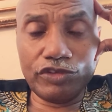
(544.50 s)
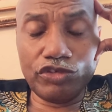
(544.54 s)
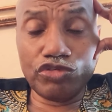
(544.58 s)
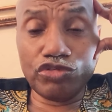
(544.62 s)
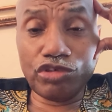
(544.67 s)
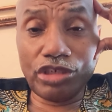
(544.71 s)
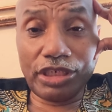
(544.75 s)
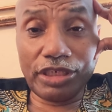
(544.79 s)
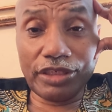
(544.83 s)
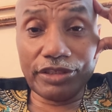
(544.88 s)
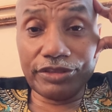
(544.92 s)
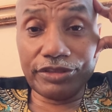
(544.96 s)

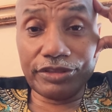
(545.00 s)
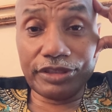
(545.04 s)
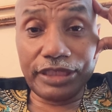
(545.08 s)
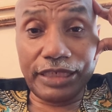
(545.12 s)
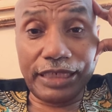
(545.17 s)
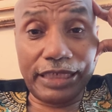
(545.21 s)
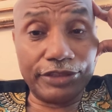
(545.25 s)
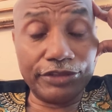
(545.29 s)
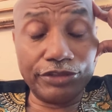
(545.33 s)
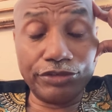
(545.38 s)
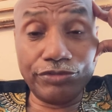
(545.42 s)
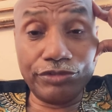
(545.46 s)
drugs
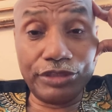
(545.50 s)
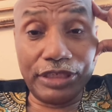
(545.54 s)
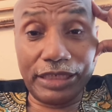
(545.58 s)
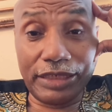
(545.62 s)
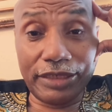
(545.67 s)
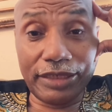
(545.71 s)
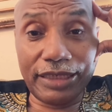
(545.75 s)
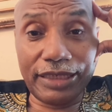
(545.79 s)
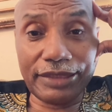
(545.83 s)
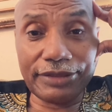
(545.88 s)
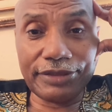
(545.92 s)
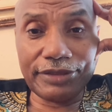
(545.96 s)
that I do
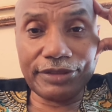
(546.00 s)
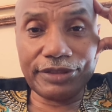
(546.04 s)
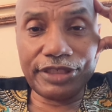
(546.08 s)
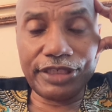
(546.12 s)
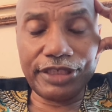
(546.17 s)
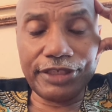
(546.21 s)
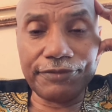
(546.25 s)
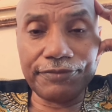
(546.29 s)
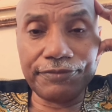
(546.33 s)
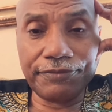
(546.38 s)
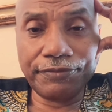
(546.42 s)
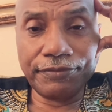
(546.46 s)
not like to
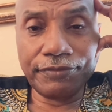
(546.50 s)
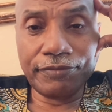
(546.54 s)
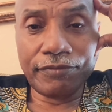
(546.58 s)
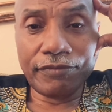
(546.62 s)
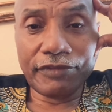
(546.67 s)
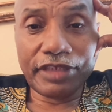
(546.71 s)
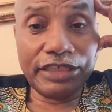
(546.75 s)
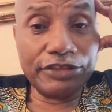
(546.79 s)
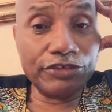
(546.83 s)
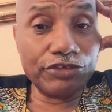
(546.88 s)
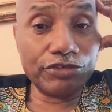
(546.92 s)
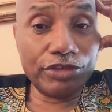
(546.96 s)
take
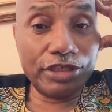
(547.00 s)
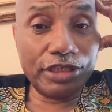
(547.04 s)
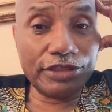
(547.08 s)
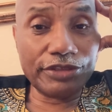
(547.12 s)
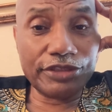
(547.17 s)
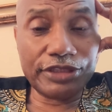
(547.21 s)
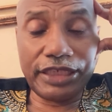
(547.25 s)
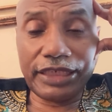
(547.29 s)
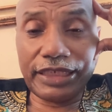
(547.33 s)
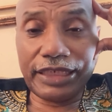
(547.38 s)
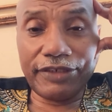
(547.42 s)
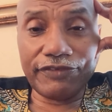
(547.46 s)
and
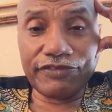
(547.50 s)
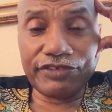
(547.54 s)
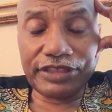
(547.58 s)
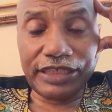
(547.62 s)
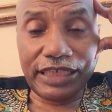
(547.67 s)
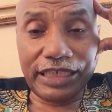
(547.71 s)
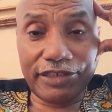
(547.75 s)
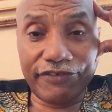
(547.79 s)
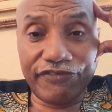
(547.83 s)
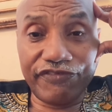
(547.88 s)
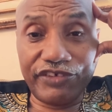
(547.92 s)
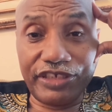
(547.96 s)
drugs that have
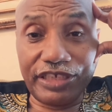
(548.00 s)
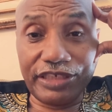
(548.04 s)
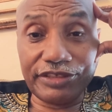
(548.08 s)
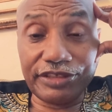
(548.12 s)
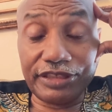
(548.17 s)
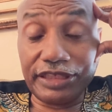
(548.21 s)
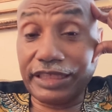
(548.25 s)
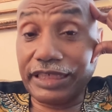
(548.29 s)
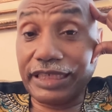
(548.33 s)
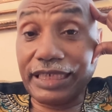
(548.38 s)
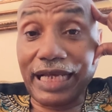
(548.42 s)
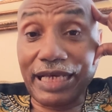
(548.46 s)
side
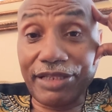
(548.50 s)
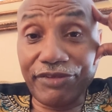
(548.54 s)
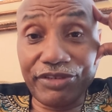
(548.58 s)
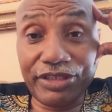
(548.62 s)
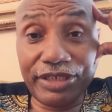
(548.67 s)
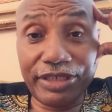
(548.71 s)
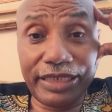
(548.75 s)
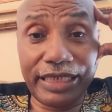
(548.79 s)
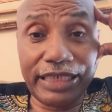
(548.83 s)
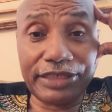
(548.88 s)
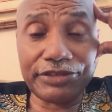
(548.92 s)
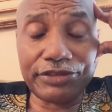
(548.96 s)
effects and that I
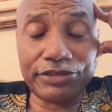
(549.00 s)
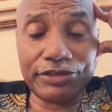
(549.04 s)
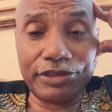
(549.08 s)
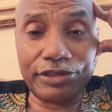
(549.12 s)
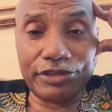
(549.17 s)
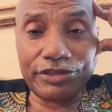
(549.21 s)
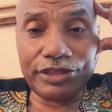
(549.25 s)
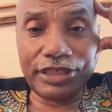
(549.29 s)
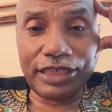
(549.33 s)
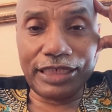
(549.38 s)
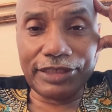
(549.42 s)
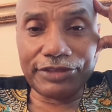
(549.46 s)
think actually
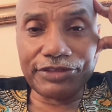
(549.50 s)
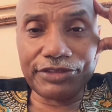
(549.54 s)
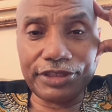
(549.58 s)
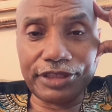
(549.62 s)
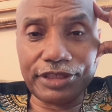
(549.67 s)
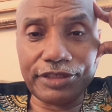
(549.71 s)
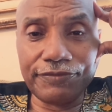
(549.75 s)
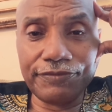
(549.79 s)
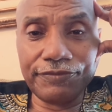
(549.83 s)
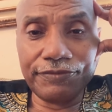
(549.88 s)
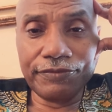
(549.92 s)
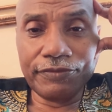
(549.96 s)
are
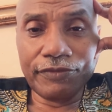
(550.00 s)
toxic,